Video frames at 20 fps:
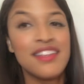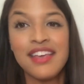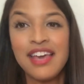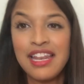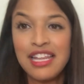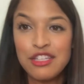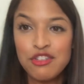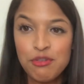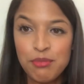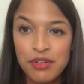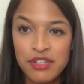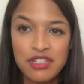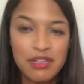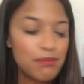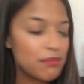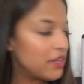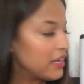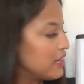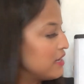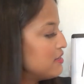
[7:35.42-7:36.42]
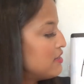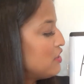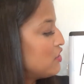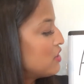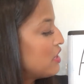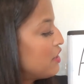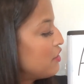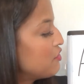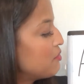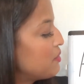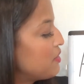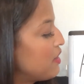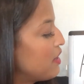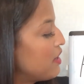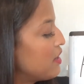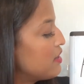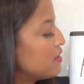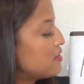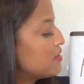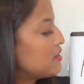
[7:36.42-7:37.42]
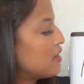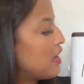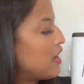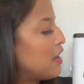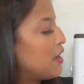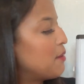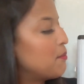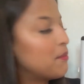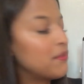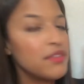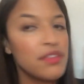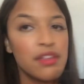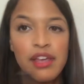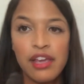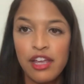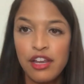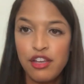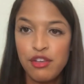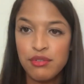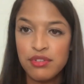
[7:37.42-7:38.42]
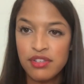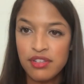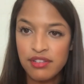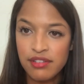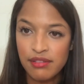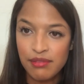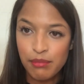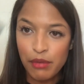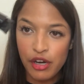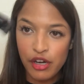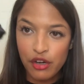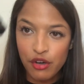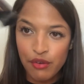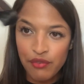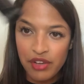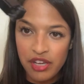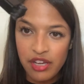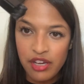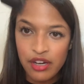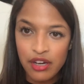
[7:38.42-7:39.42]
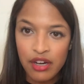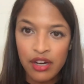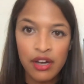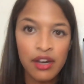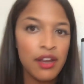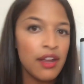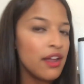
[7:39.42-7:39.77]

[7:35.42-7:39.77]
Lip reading: And it's super simple. I can teach letters with this. I can use this marker over here.